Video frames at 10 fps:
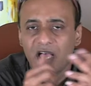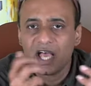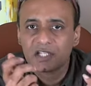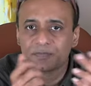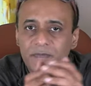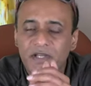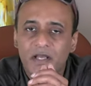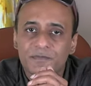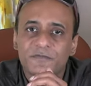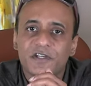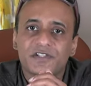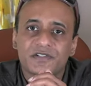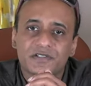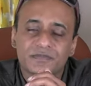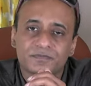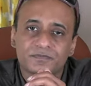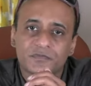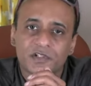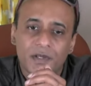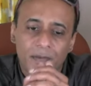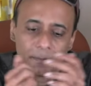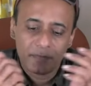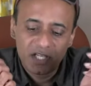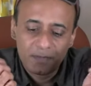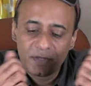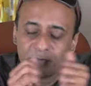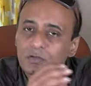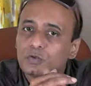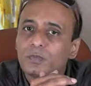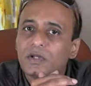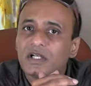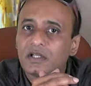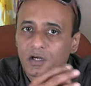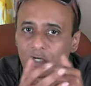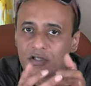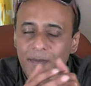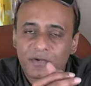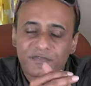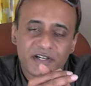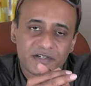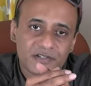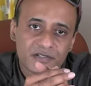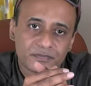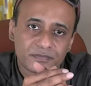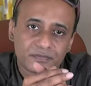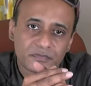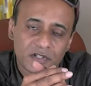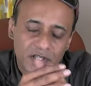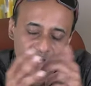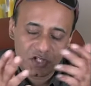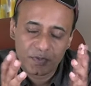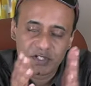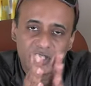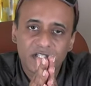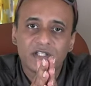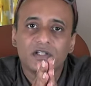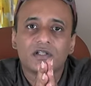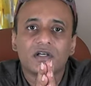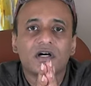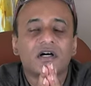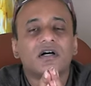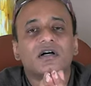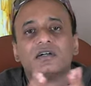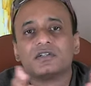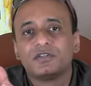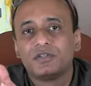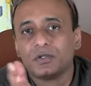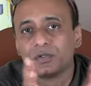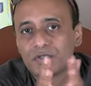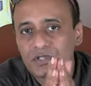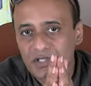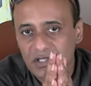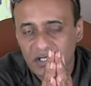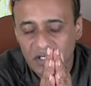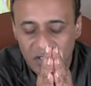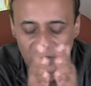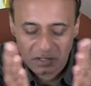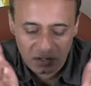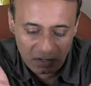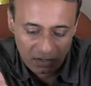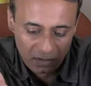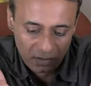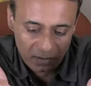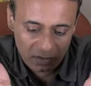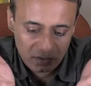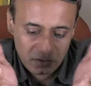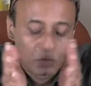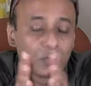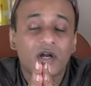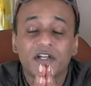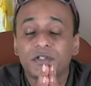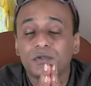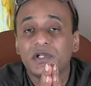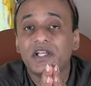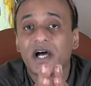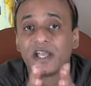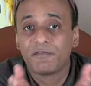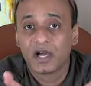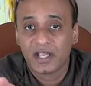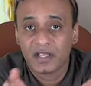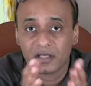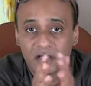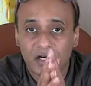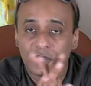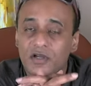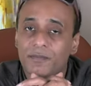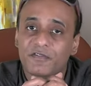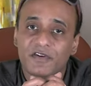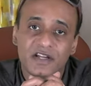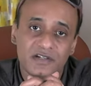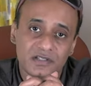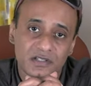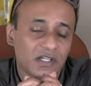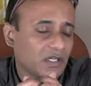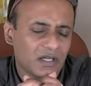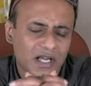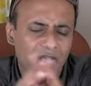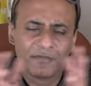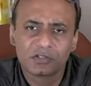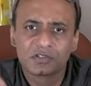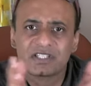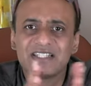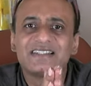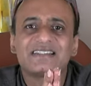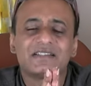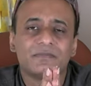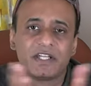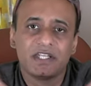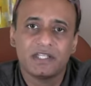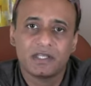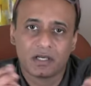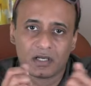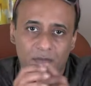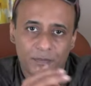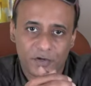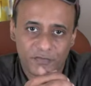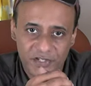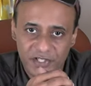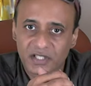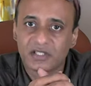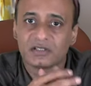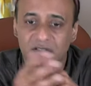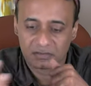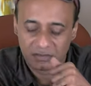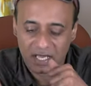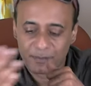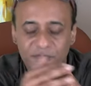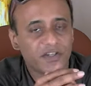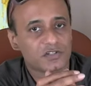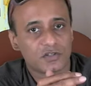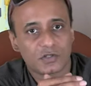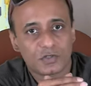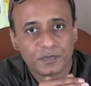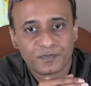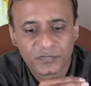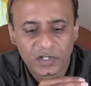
As per my observations, many people who build audio amplifiers, especially uh, those uh, who are into DIY audio amplifiers, I've also seen this in many uh, professional amplifiers also.